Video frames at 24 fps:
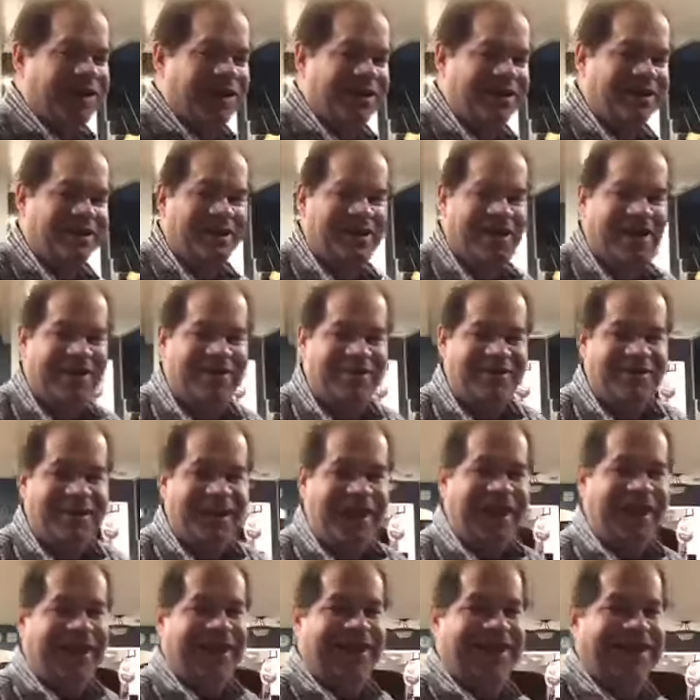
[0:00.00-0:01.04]
in the other
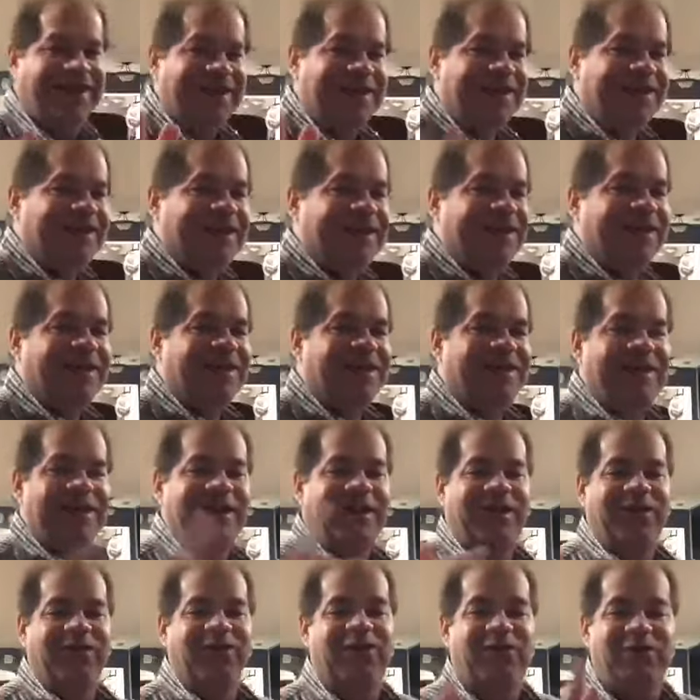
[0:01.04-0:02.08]
day, you
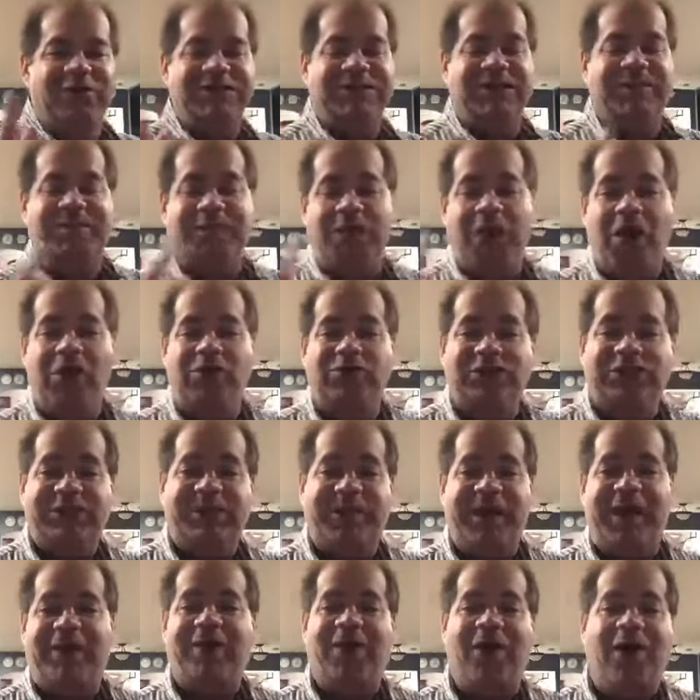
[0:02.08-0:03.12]
know, there was a post
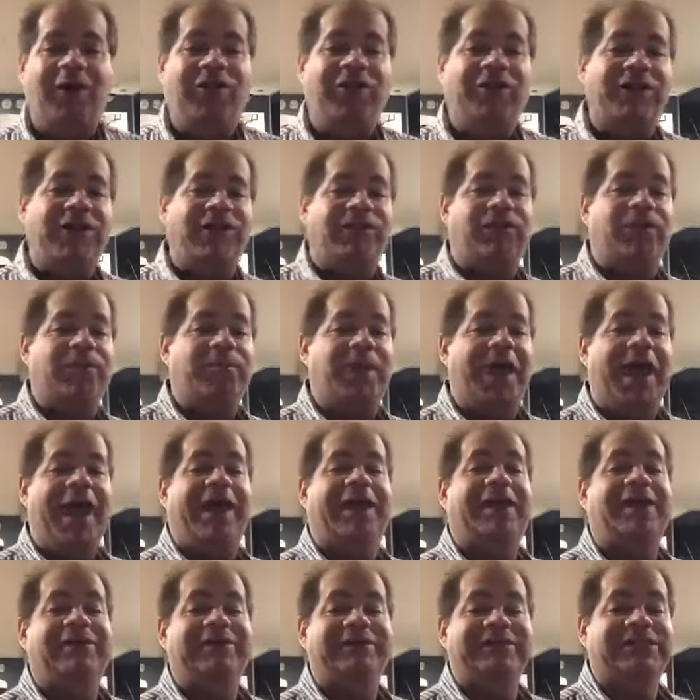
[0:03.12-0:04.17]
about all the different
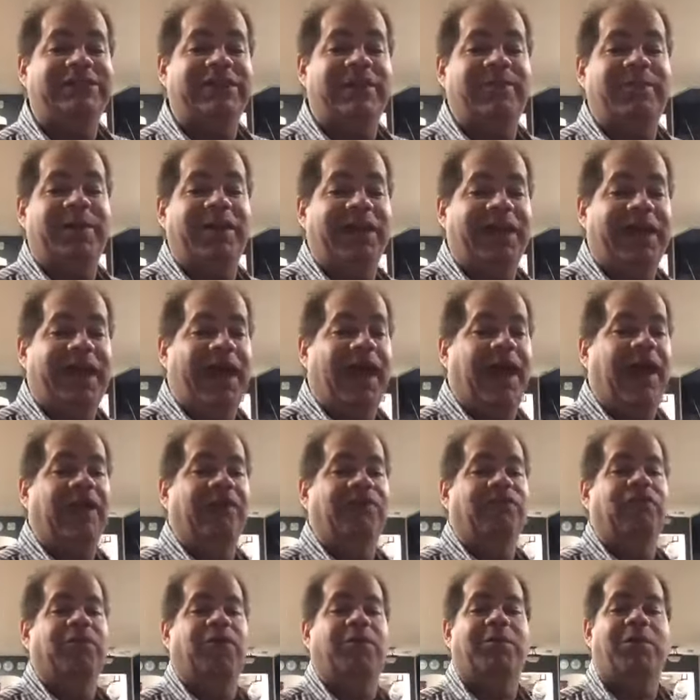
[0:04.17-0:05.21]
packages somebody
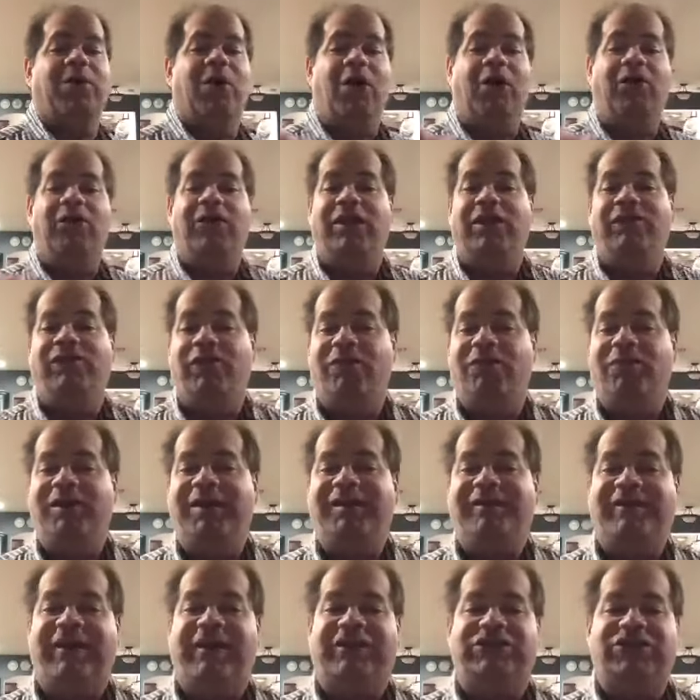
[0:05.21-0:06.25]
got from all the different
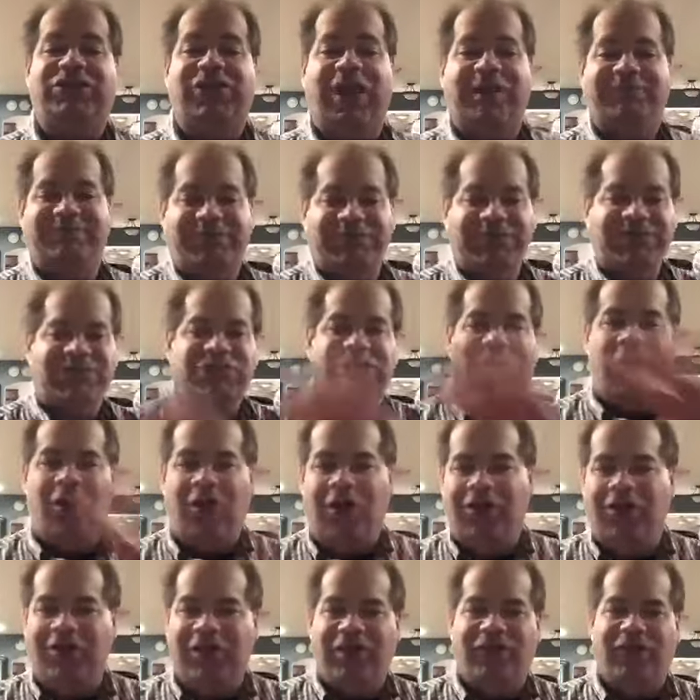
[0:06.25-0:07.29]
resale shops and you saw
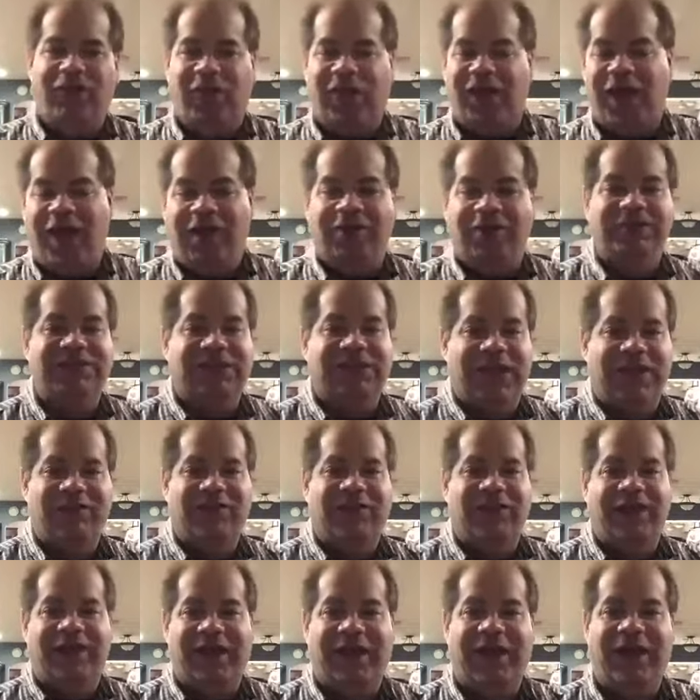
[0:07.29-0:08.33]
all the different colors and
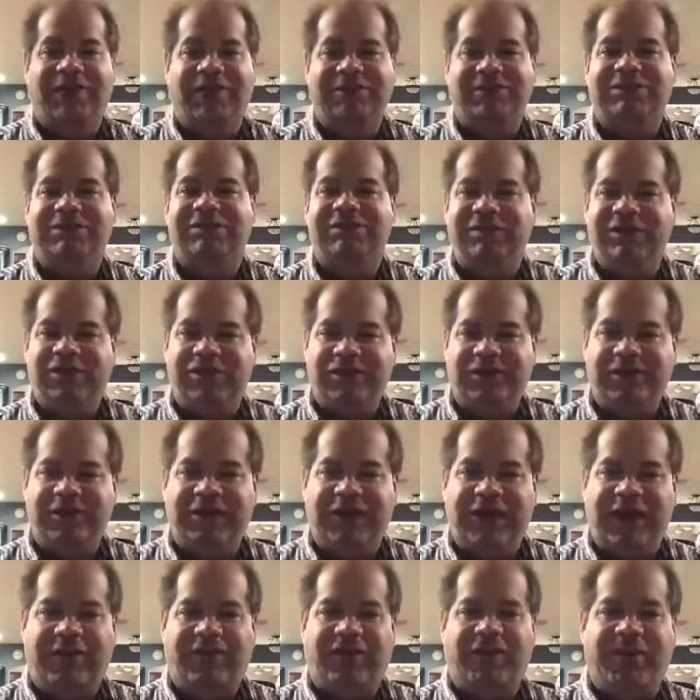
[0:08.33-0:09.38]
everything else.
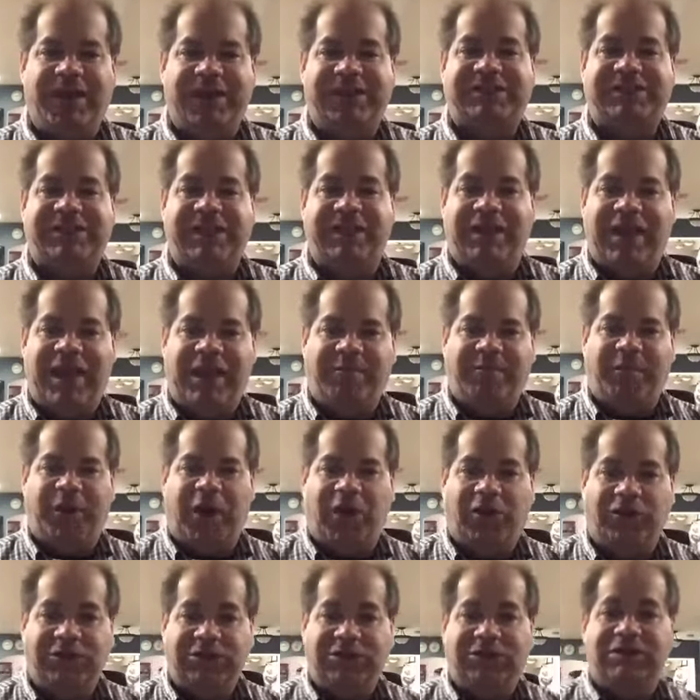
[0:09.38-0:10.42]
Did everybody see that
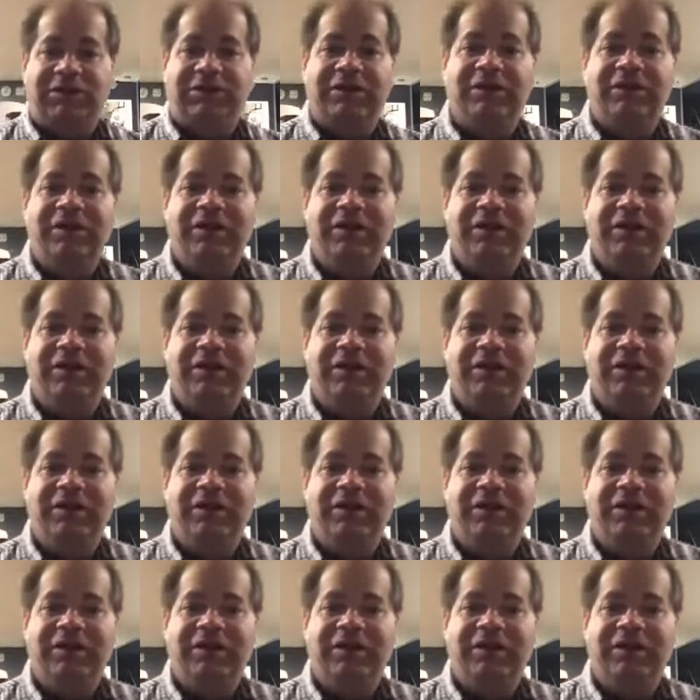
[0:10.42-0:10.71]
post?